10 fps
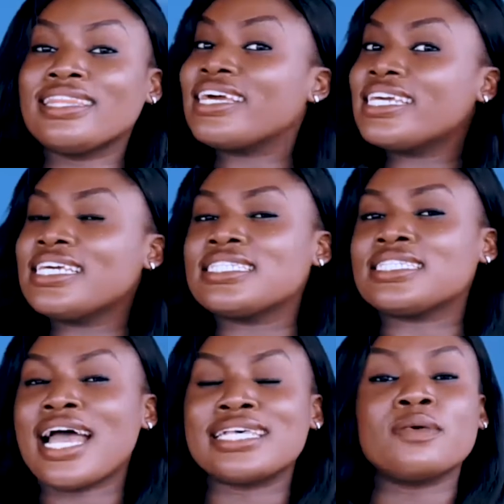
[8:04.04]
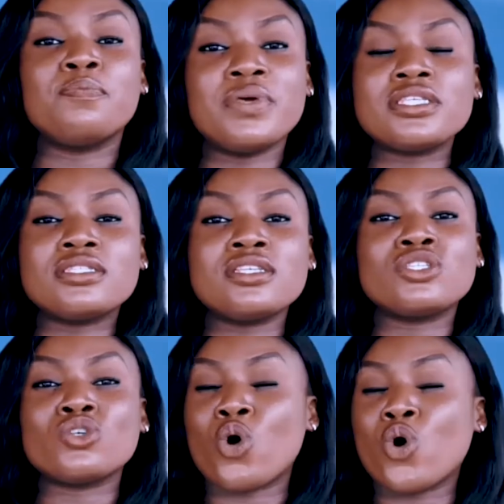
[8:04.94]
that is, as a
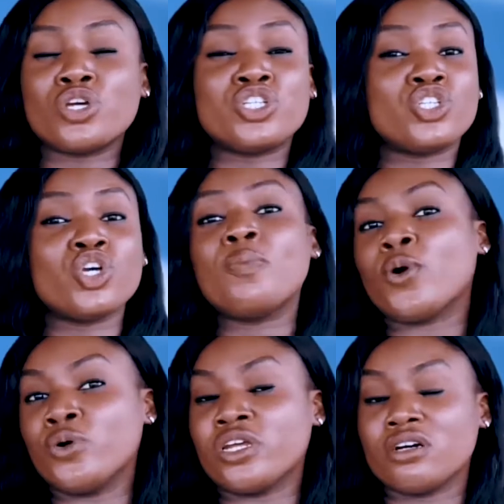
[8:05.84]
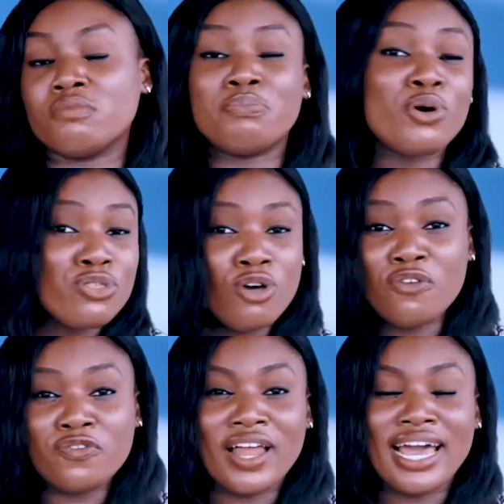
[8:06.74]
business or shop owner, both
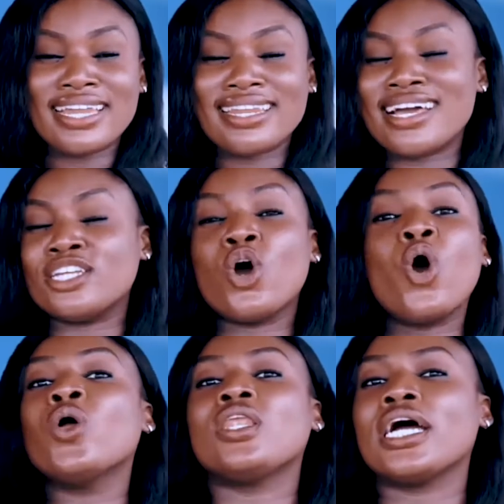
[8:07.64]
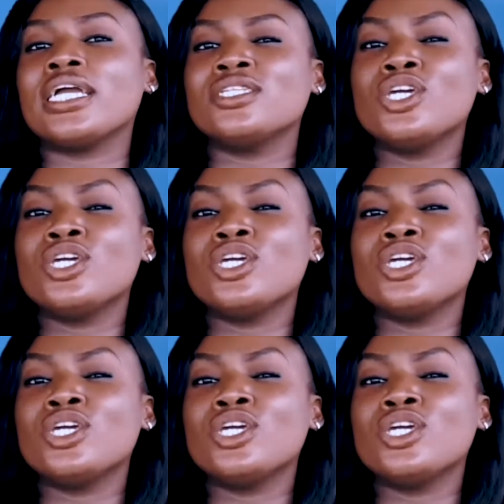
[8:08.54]
offline and online,